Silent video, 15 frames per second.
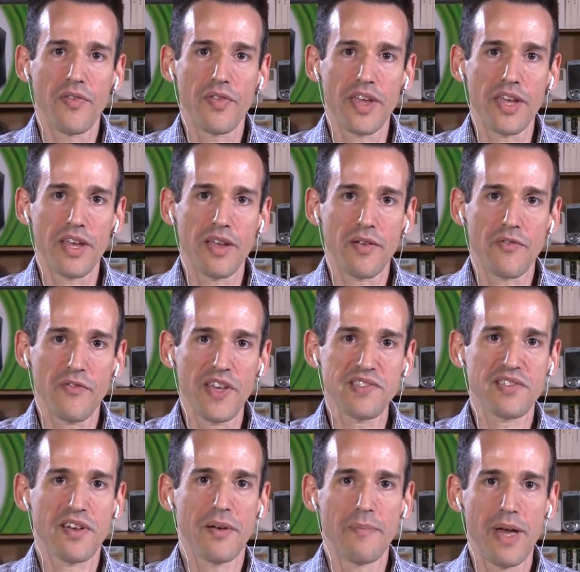The
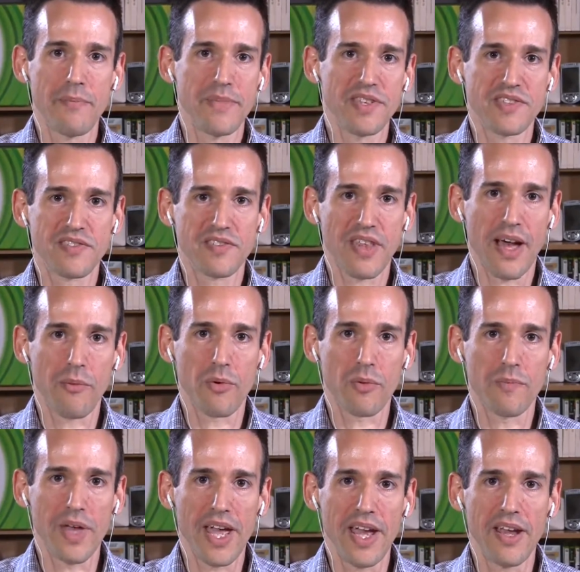FISA amendments that
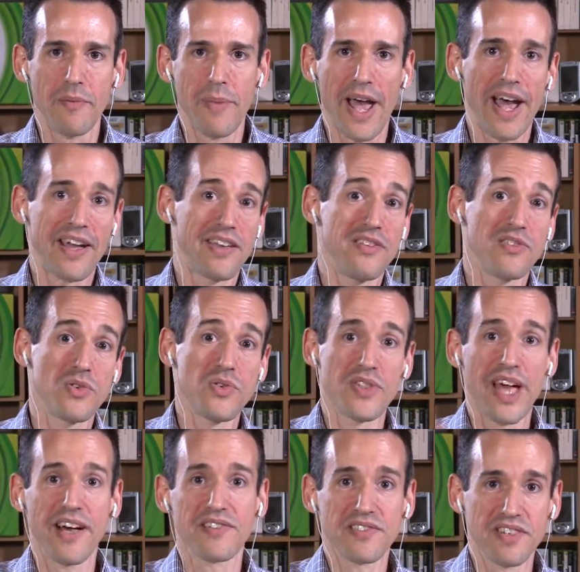were made back in
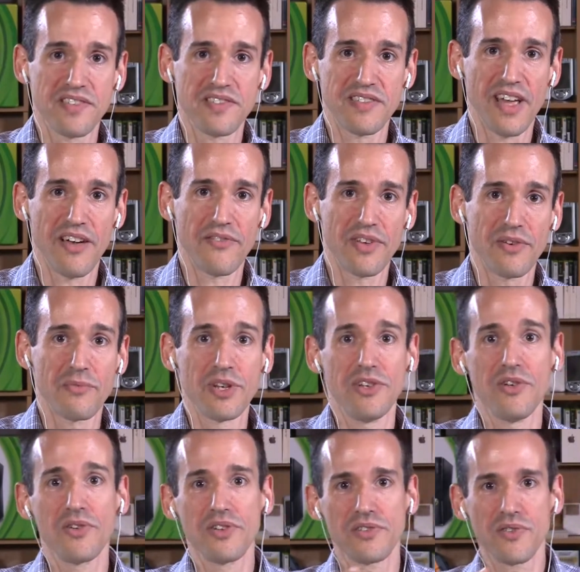2007,
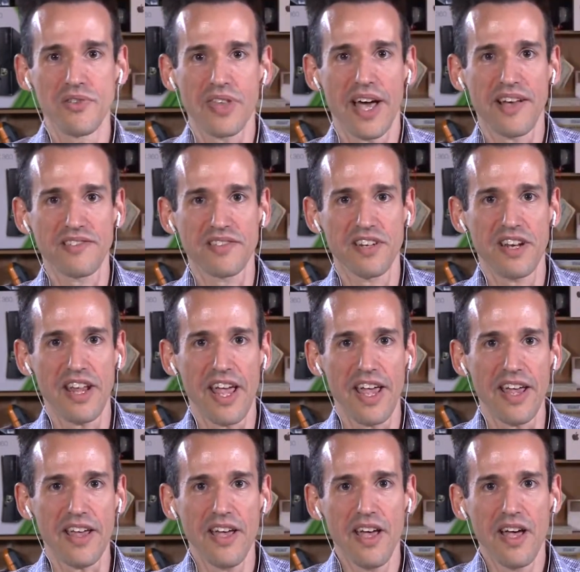renewed in
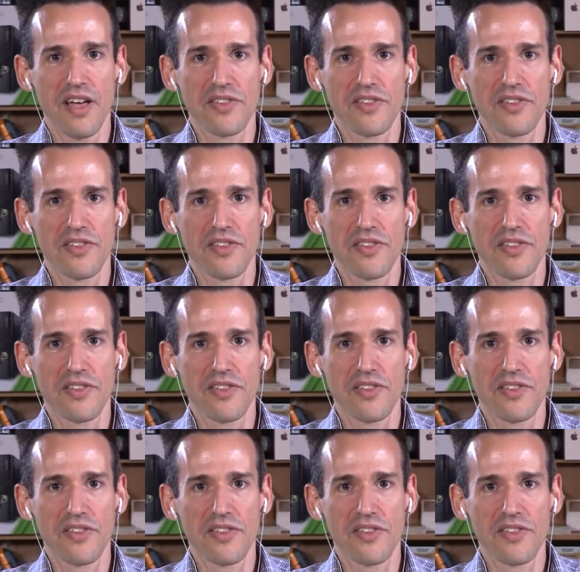2008,